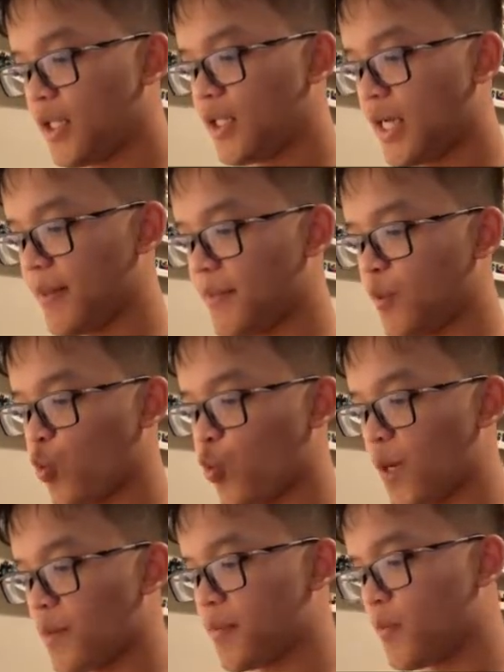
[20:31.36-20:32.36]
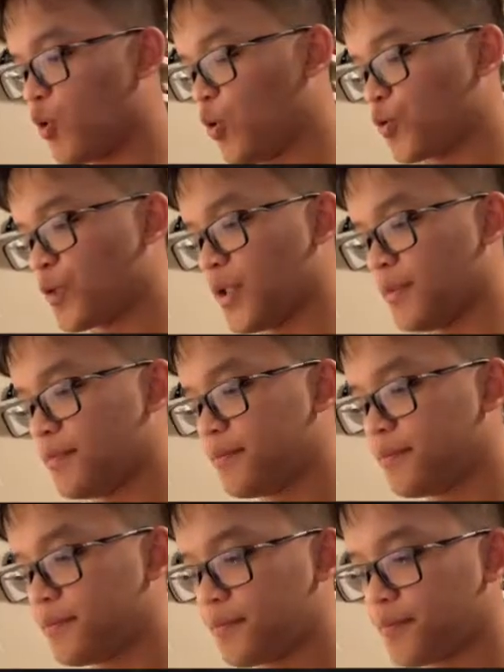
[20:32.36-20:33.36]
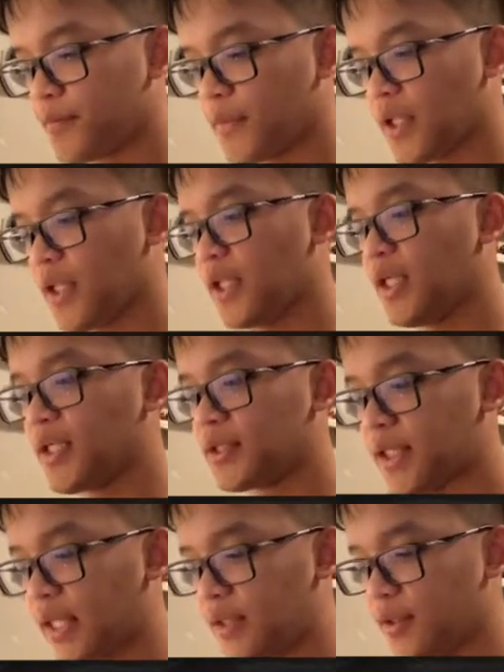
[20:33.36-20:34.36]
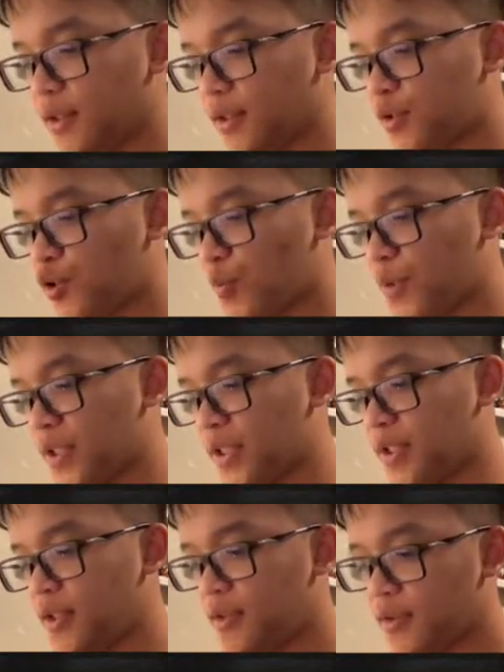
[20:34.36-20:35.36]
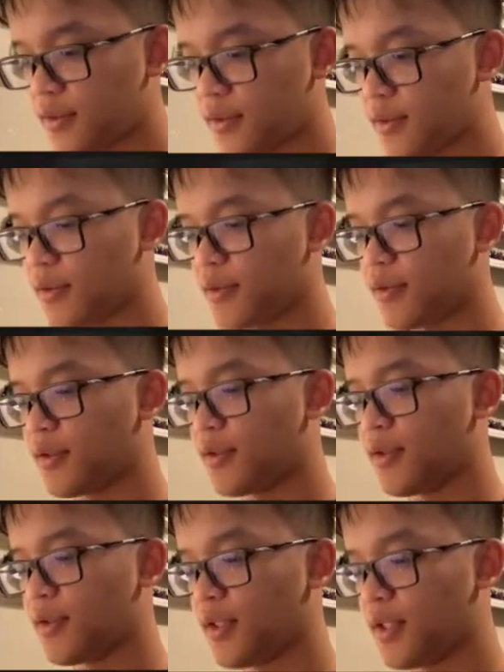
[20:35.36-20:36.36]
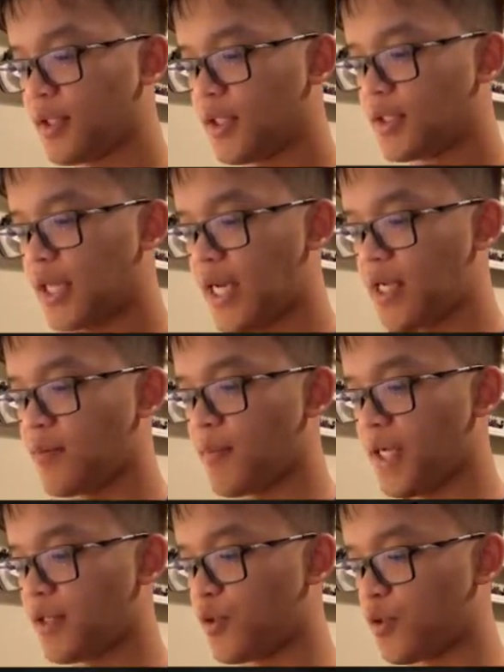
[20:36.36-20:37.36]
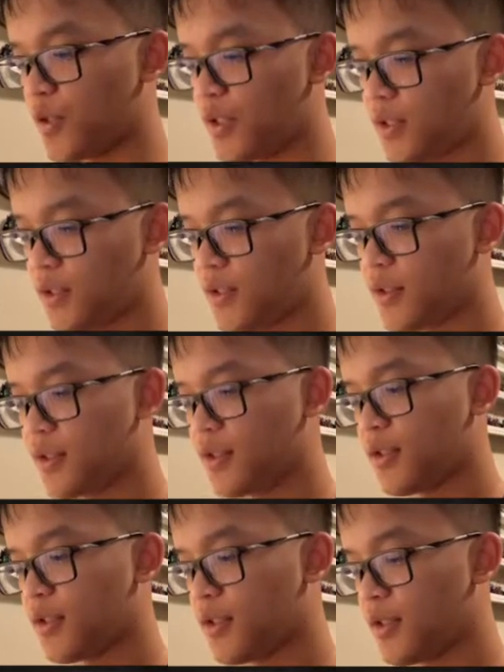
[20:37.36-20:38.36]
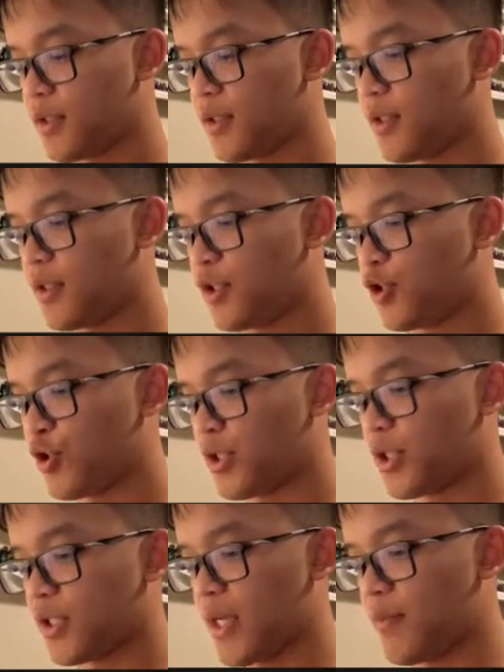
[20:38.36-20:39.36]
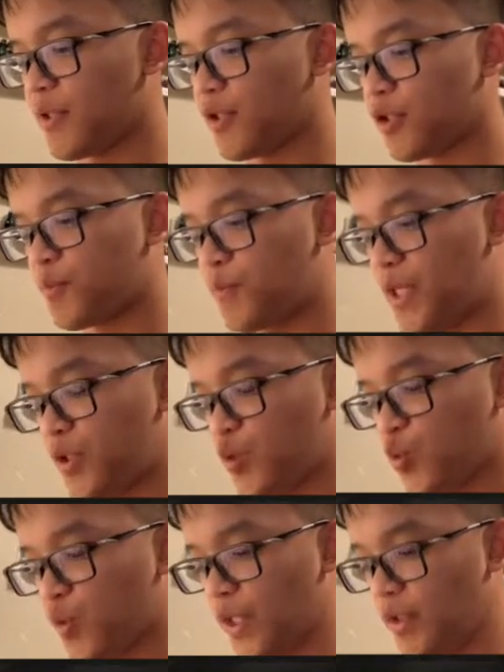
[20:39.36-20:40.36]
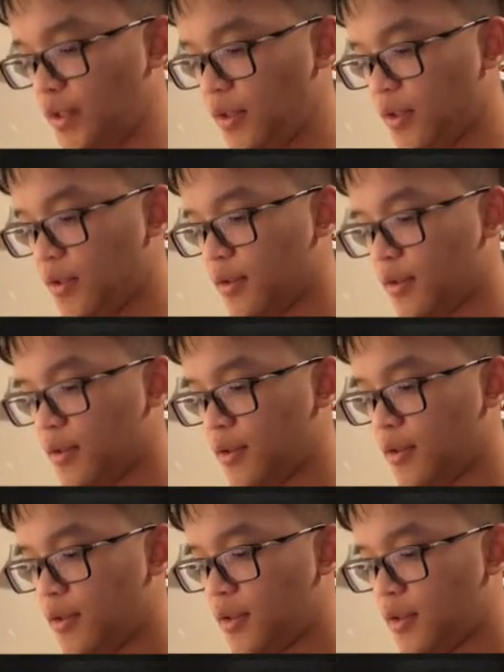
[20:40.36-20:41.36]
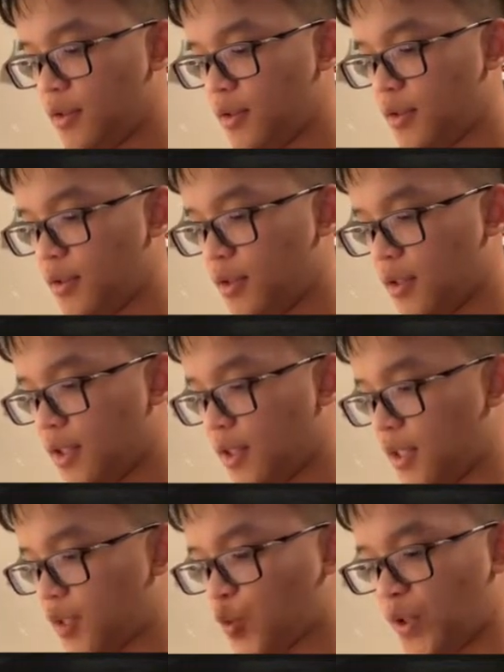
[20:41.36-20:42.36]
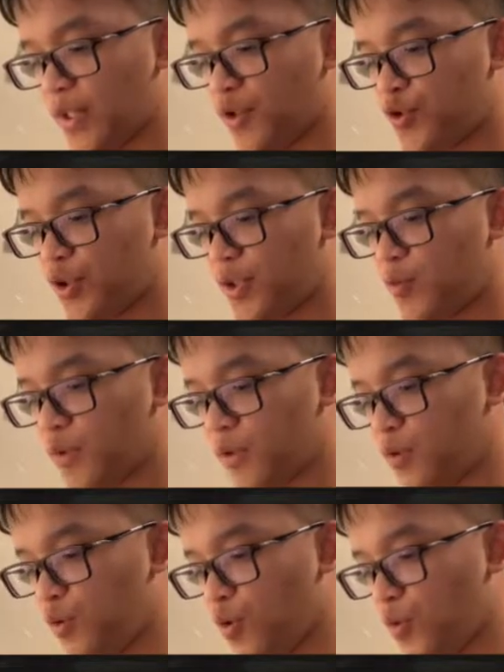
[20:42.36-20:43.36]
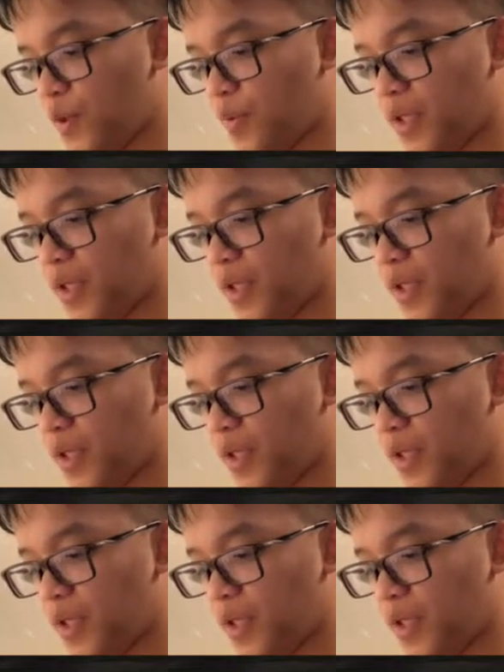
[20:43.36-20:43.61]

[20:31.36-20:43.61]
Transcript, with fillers: Diamond Webum Ultra, Titan Serpenteze, Titan Mantinoid, Shinkazami is our special rare. 3 energy, when you open a